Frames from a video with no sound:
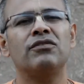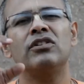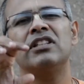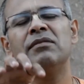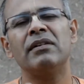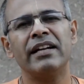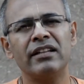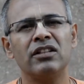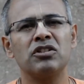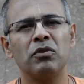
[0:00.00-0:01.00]
For them I am
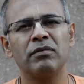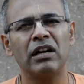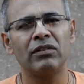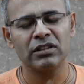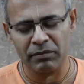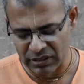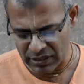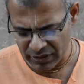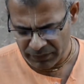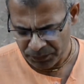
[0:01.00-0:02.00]
writing this book, Bhagavatamrit
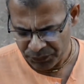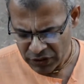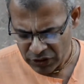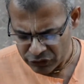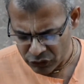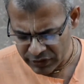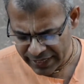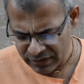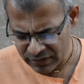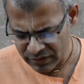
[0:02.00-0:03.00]
Kana, so
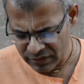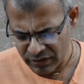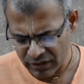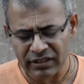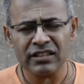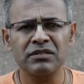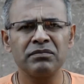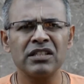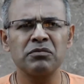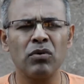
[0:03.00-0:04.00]
that
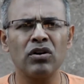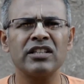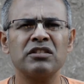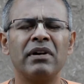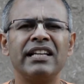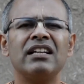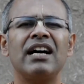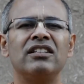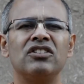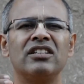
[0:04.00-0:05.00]
this book is Mani
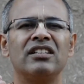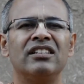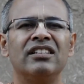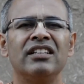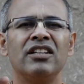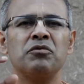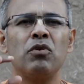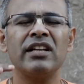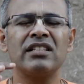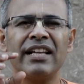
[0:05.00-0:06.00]
Kanchana. This
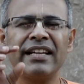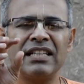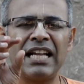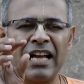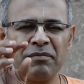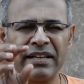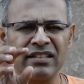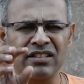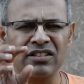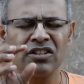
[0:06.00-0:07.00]
book is like
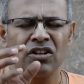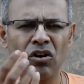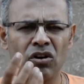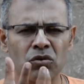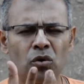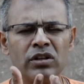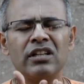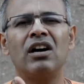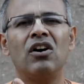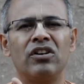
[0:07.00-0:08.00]
diamonds on
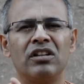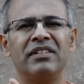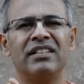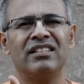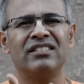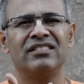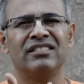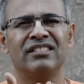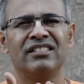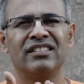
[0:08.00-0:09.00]
golden ornament.
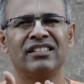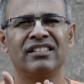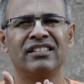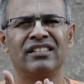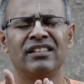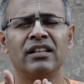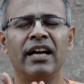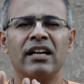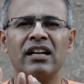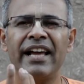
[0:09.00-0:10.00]

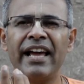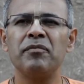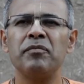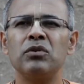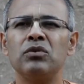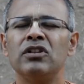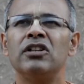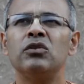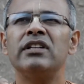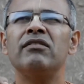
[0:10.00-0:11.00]
And it will help you
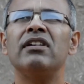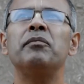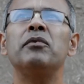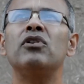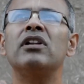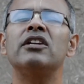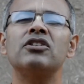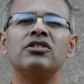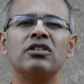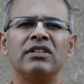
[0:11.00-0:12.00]
to develop your
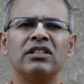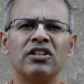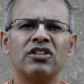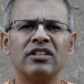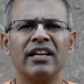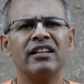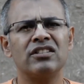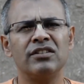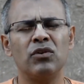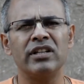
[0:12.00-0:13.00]
relationship with Krishna and his
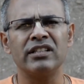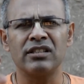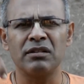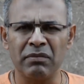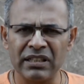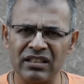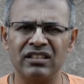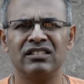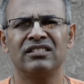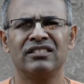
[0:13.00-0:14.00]
devotees, Sambandha.